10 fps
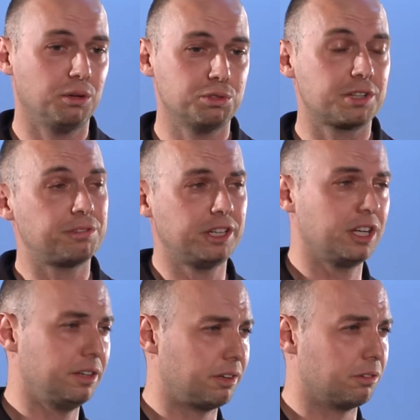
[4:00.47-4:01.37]
which I find
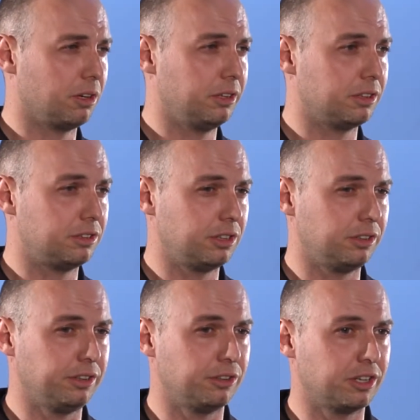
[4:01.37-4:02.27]
kind of ironic
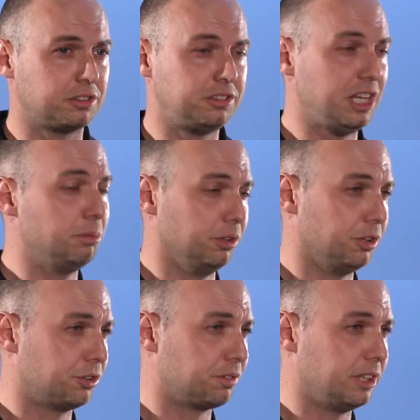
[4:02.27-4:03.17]
considering they're not stable in
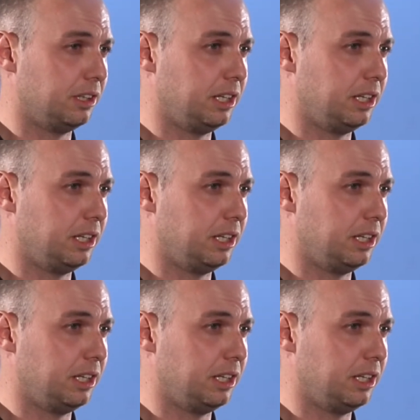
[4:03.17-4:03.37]
ultraviolet